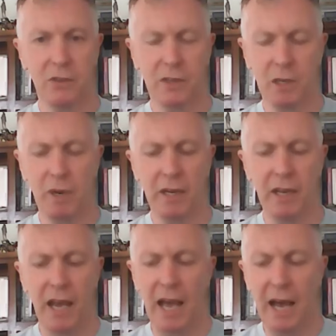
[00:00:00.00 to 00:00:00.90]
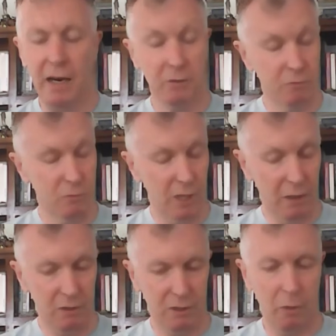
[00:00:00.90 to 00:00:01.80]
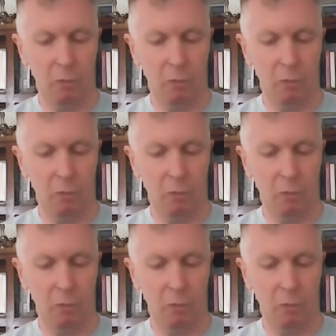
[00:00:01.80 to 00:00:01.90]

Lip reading: to think about how, and